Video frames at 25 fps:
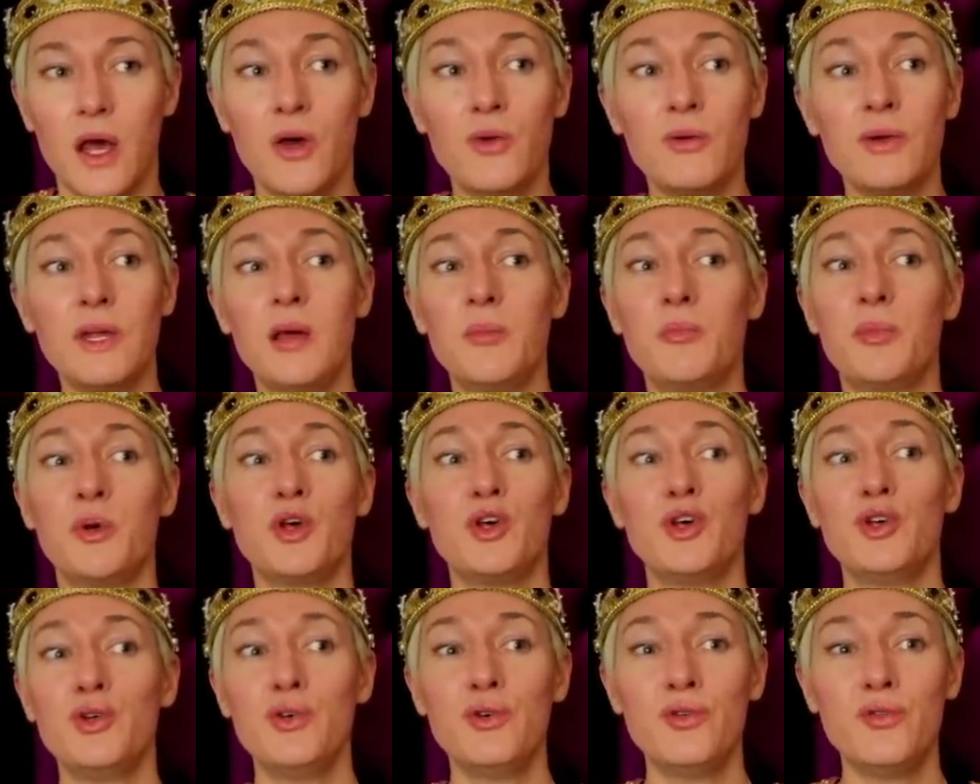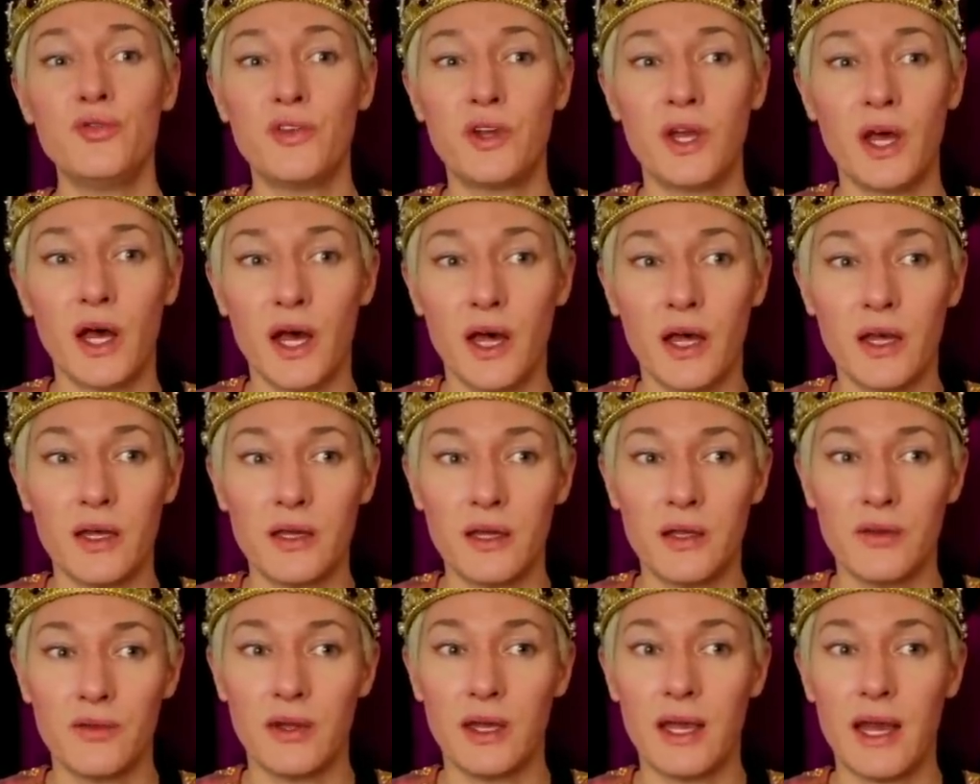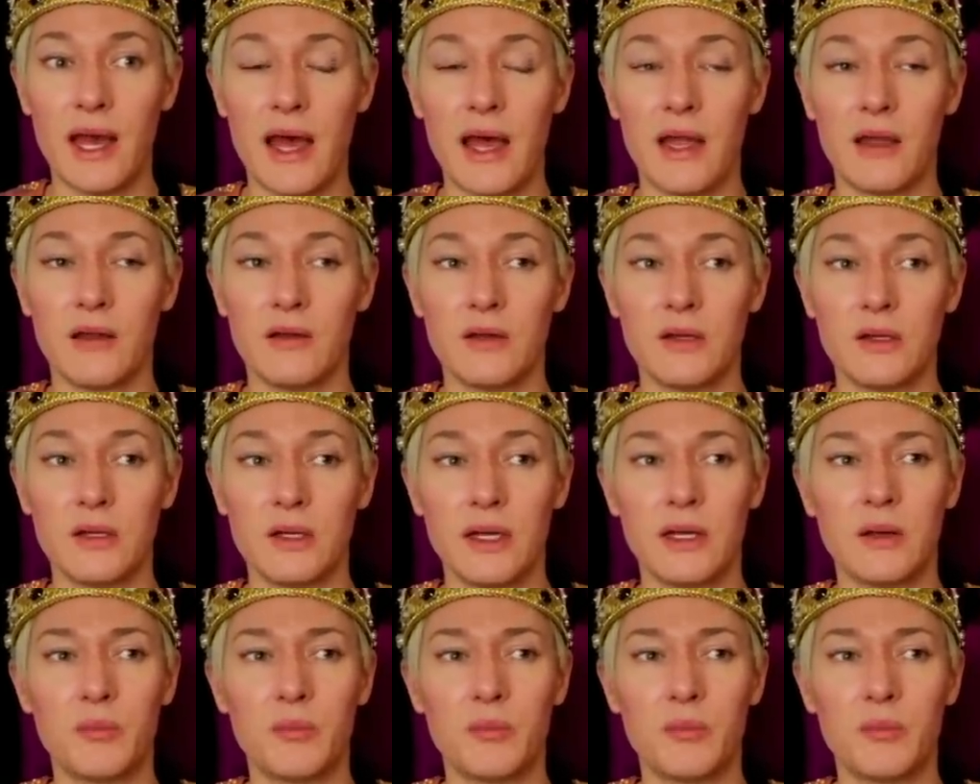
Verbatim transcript: only behooved her in the end.